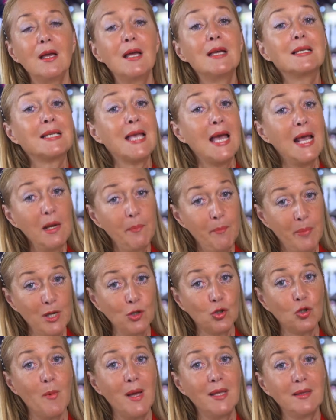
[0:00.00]
is
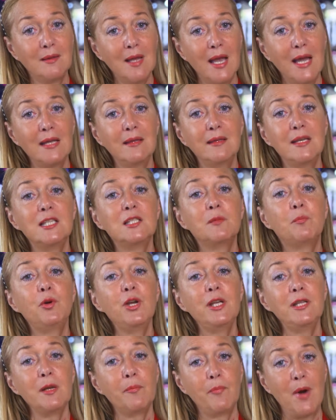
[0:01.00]
helping to maintain these
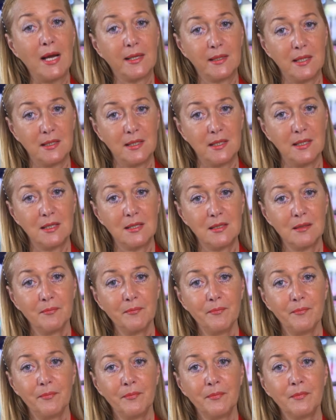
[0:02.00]
breeding practices.
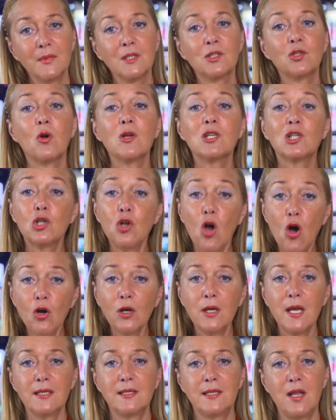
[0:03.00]
So as
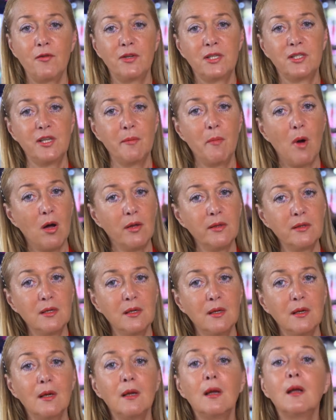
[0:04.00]
long as there is demand,
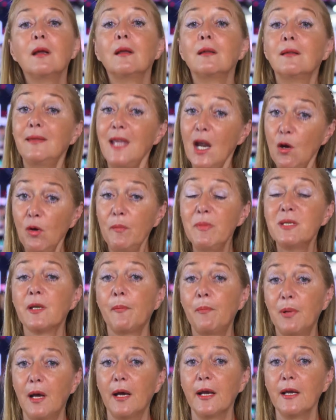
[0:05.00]
there will be
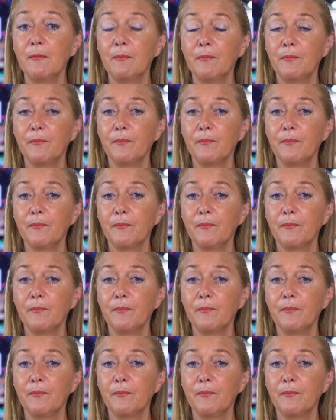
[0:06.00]
supply.